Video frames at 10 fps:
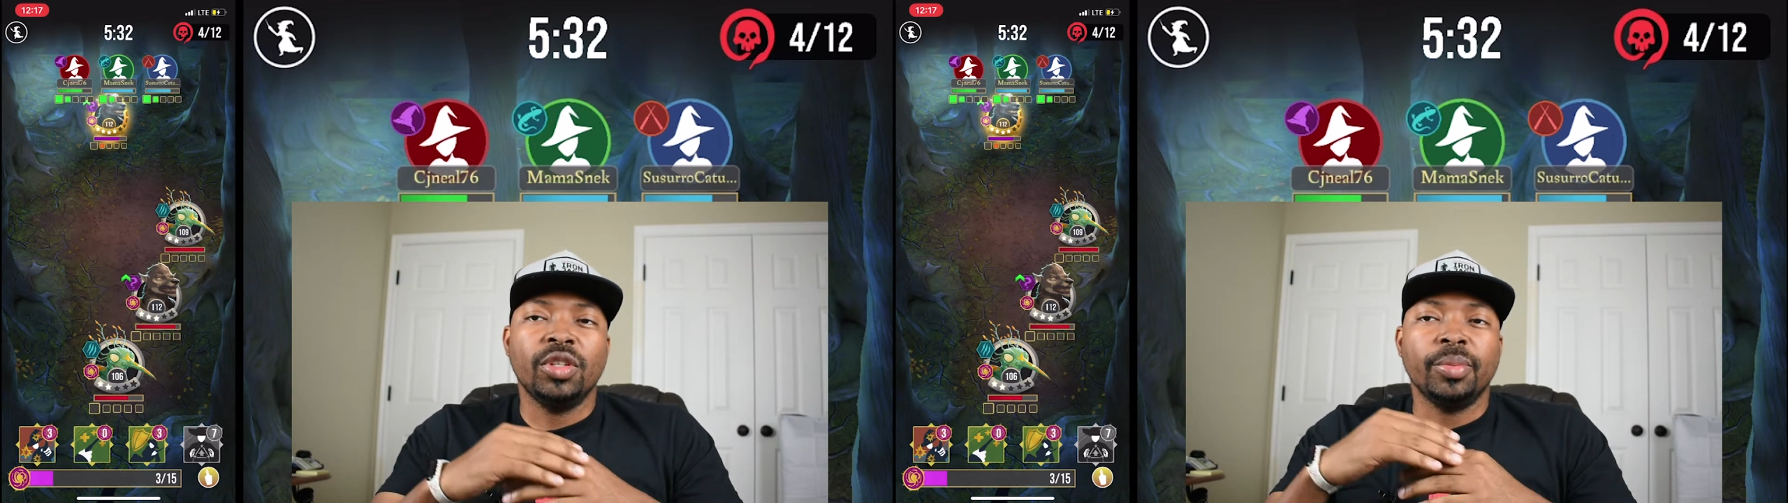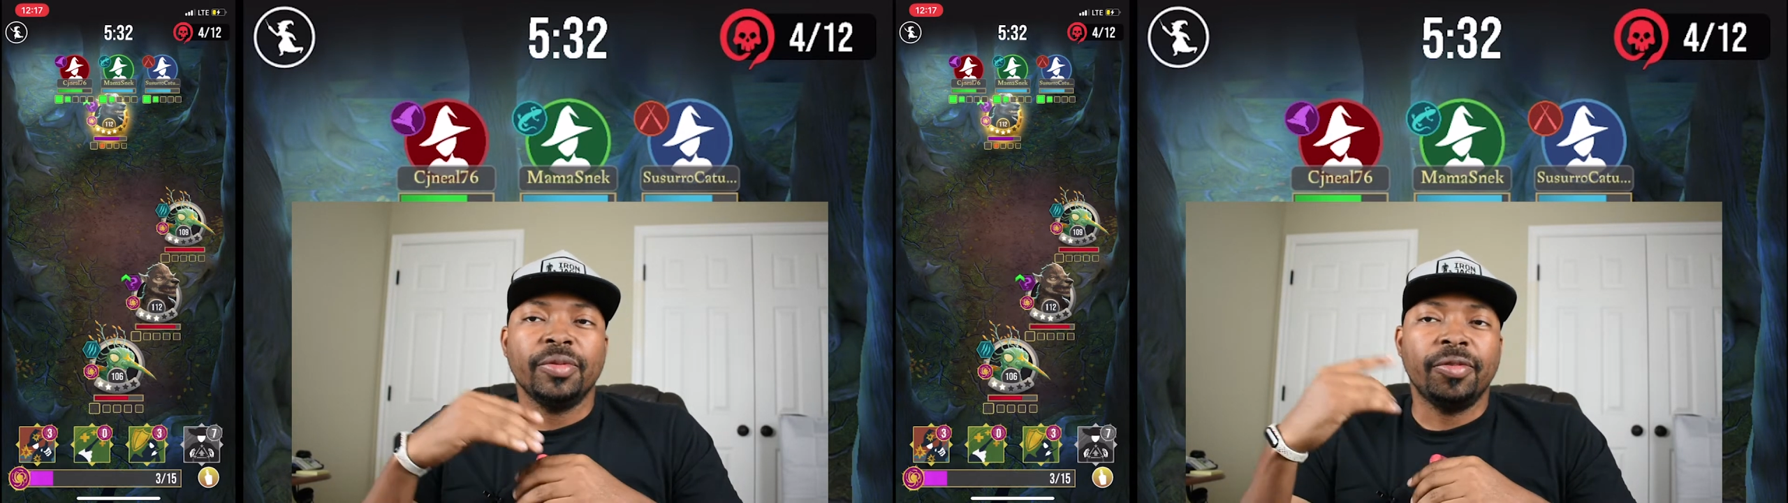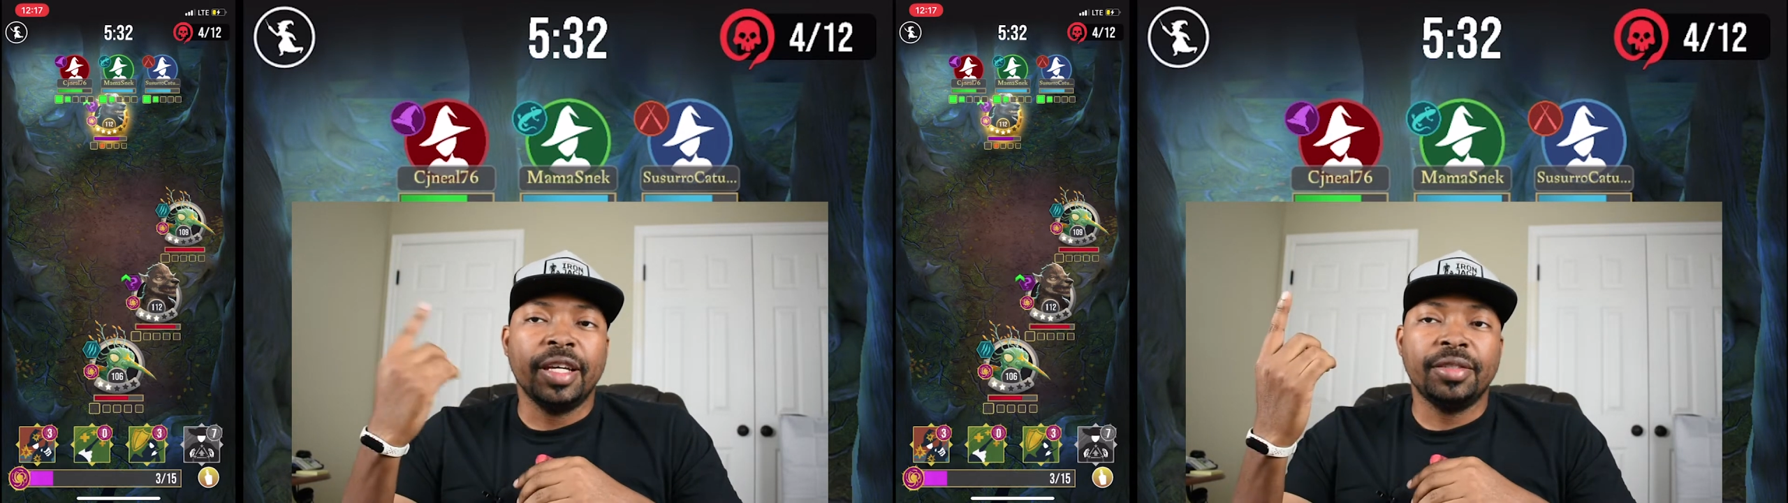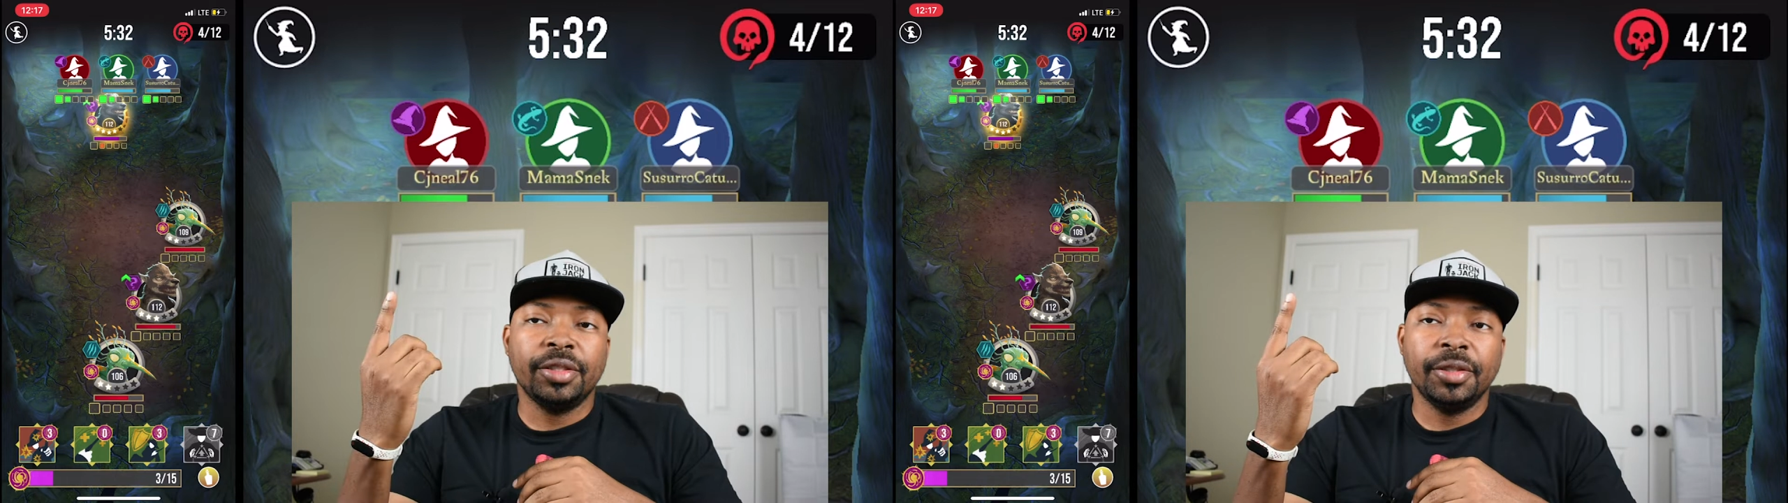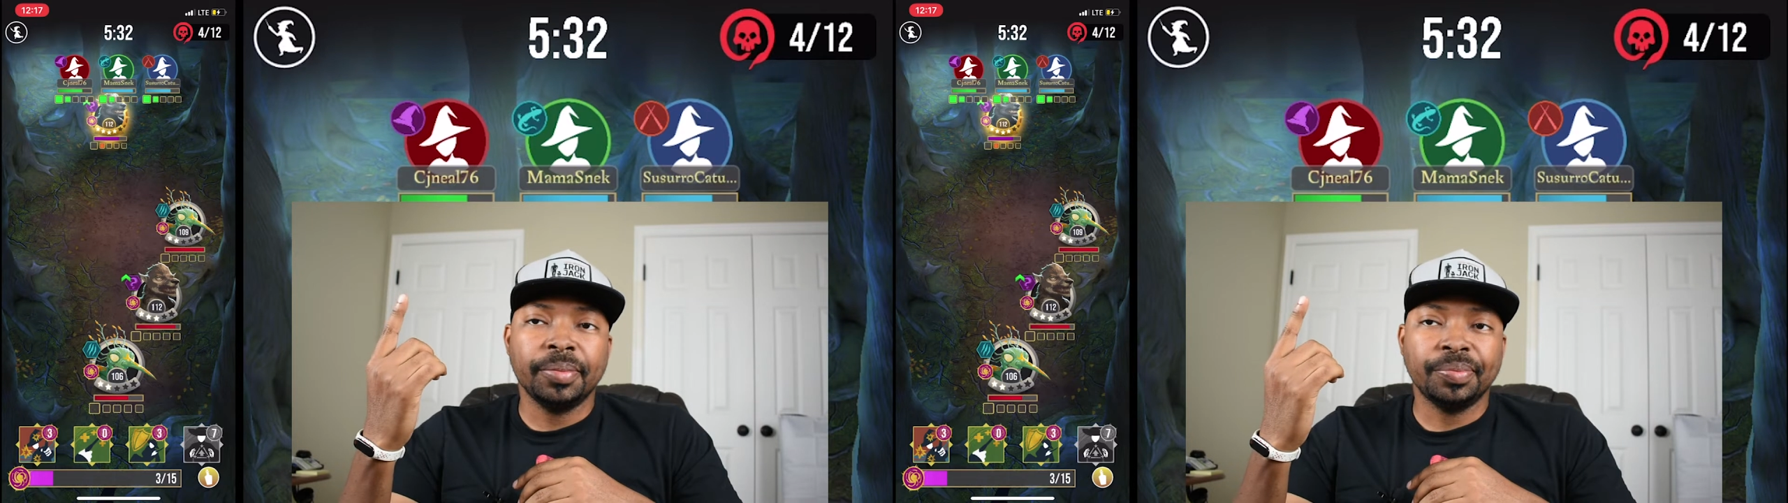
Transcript: the professor,